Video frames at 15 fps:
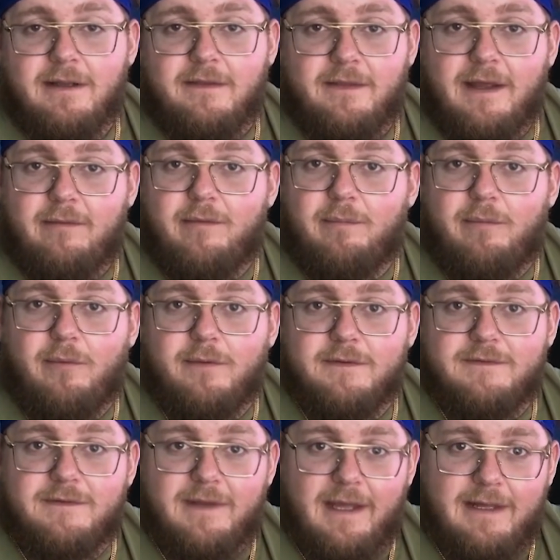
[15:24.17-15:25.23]
that
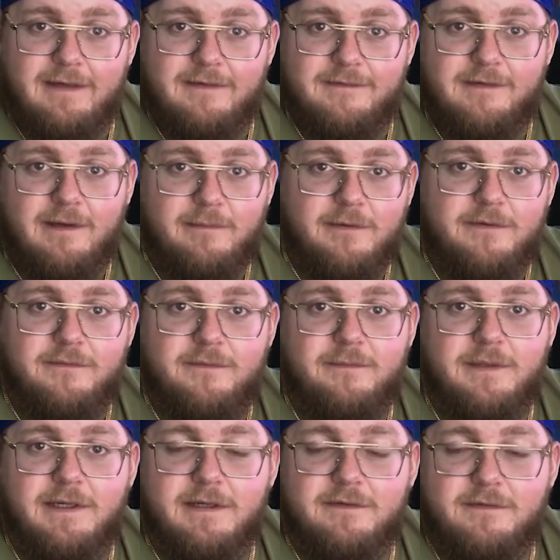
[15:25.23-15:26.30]
reports that examiner for
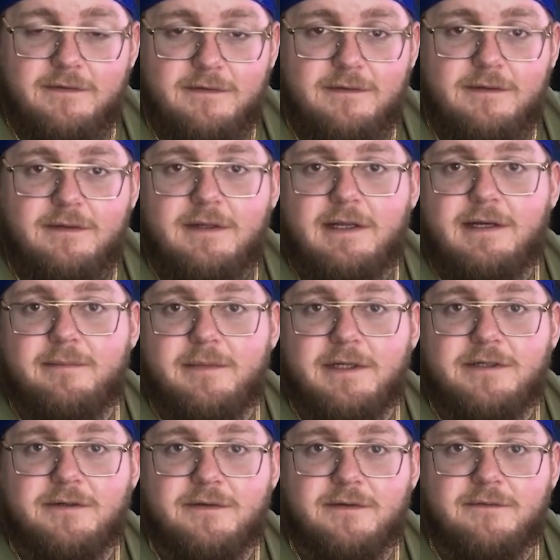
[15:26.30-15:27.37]
being a turd, and it
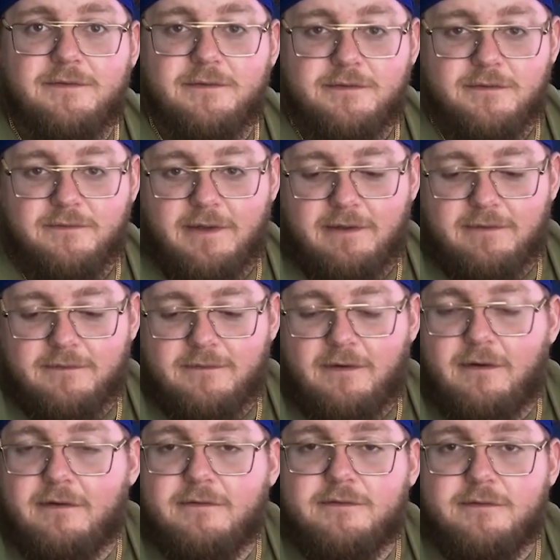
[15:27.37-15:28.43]
makes sure that future veterans
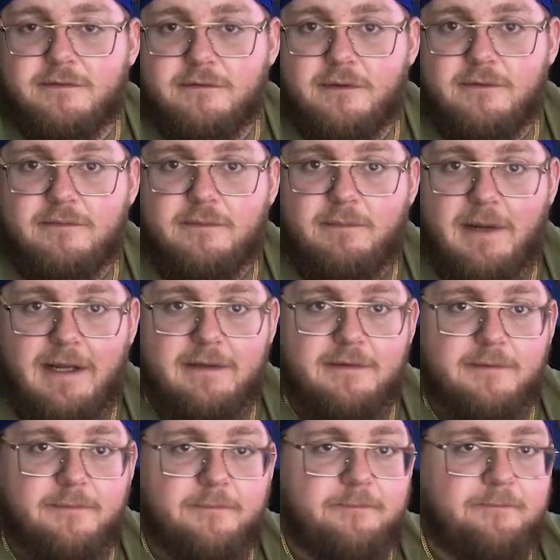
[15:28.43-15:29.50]
aren't screwed over by them.